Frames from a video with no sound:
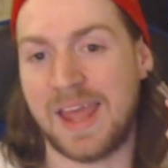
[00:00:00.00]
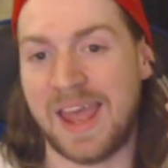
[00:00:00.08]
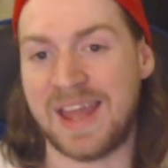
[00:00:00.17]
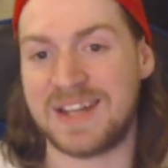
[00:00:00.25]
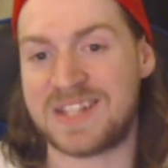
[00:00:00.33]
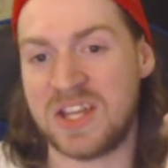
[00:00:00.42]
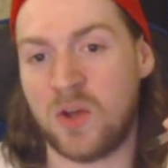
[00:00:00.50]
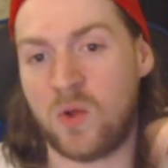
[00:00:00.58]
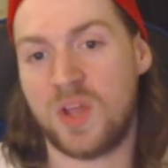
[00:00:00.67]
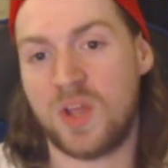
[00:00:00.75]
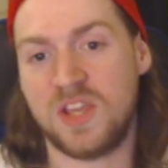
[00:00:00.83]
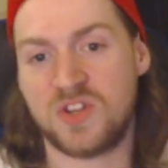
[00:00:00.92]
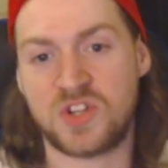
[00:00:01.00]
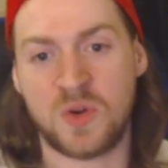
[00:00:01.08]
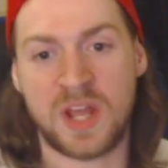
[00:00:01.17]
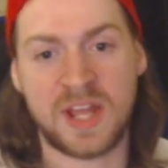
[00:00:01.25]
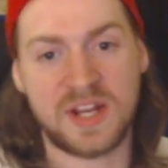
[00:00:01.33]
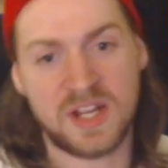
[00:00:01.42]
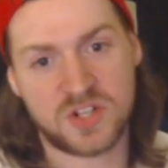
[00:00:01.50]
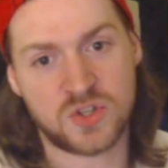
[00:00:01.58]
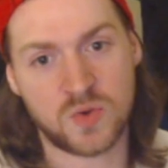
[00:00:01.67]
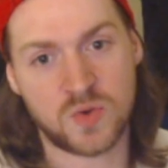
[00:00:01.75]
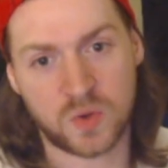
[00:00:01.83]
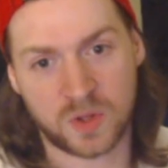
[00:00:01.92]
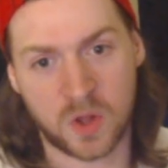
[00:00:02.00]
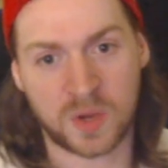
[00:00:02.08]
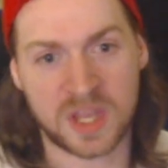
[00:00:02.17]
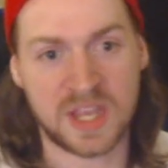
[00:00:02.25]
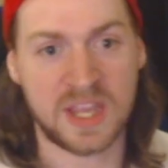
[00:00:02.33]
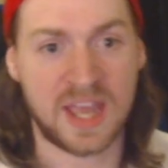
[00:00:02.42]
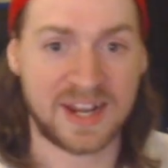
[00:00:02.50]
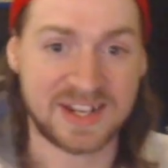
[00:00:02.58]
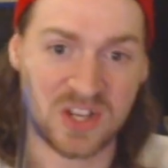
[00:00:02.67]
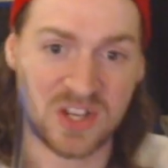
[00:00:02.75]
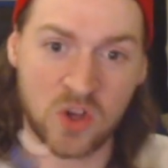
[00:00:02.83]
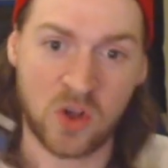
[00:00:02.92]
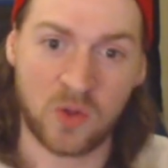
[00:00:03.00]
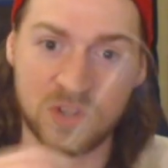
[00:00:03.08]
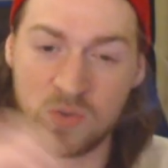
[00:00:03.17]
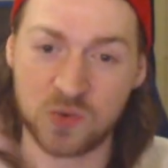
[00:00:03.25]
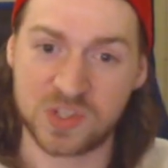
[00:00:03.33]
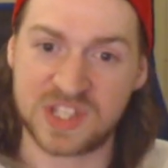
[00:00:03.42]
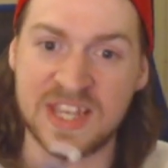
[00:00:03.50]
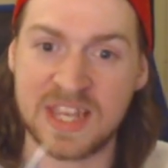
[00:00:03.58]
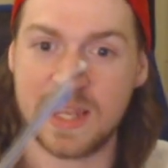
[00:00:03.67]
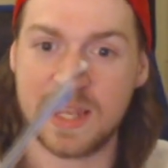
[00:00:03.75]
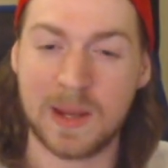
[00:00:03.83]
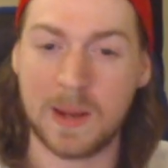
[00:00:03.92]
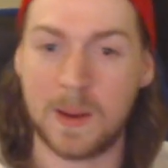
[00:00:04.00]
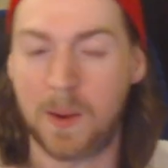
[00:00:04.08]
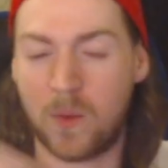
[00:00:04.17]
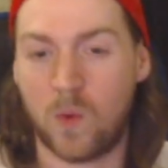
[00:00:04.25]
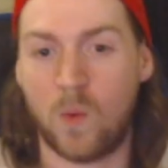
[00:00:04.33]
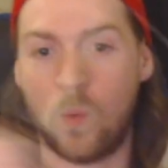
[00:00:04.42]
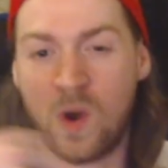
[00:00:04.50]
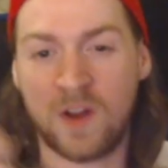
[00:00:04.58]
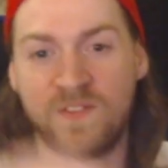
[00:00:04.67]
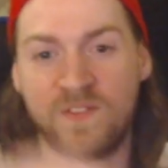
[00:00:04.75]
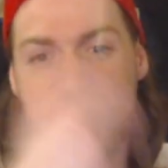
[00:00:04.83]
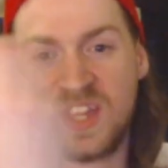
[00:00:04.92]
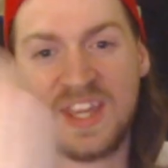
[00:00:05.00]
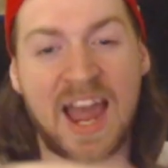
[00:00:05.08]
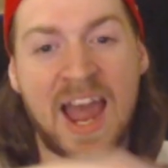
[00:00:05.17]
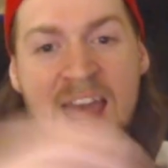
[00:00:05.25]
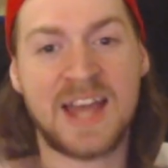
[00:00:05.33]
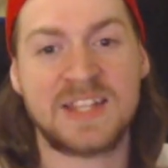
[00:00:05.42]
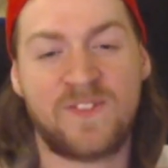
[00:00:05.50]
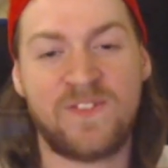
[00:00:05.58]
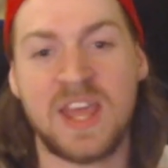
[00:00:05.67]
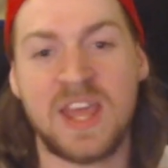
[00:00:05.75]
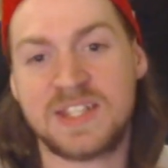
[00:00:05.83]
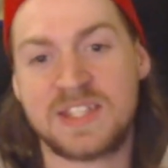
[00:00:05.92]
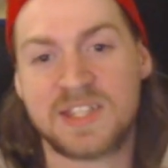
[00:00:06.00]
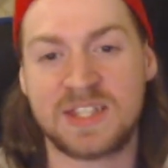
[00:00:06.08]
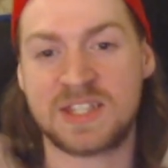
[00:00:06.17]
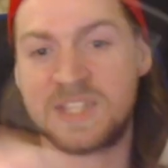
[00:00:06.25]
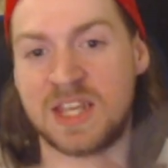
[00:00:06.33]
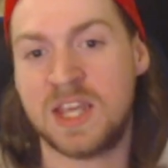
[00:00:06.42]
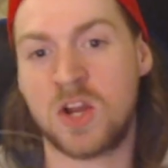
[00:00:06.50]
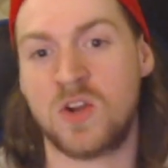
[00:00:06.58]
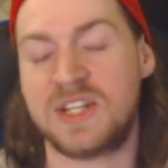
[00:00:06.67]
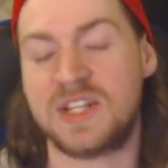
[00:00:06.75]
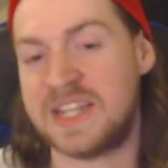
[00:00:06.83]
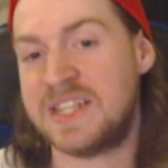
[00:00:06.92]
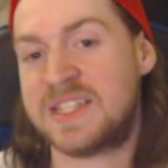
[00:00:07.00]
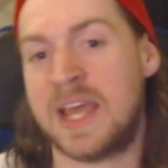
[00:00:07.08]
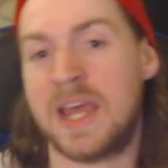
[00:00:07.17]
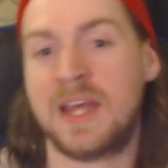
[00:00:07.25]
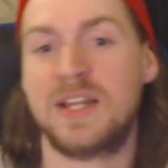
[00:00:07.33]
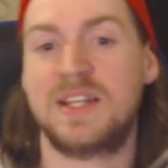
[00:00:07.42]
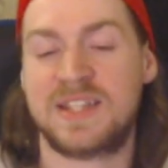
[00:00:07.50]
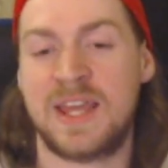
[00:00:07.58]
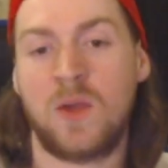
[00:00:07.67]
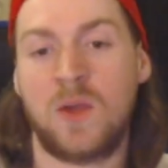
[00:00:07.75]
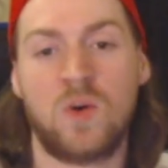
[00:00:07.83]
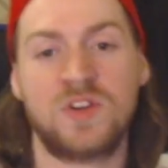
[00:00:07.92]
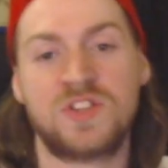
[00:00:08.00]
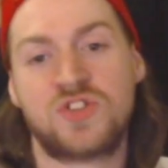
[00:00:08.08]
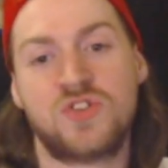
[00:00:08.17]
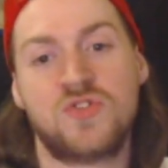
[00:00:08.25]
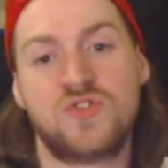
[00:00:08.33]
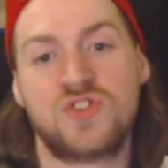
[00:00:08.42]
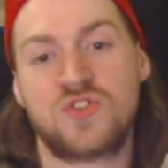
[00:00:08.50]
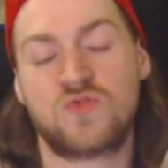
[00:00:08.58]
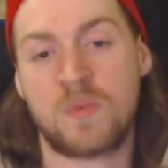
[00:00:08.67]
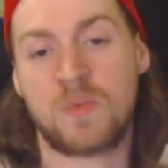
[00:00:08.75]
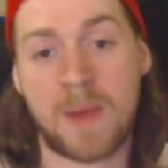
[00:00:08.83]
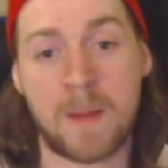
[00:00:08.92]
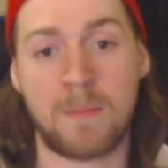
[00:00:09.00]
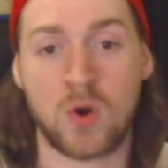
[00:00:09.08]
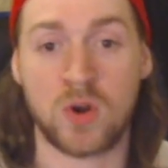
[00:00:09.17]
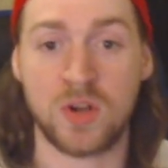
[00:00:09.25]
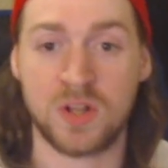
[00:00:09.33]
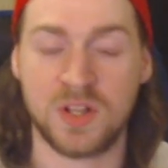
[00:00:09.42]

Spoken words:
until you tune in to Loki, and until you see one of the guys' faces here at T-San saying words at you, just remember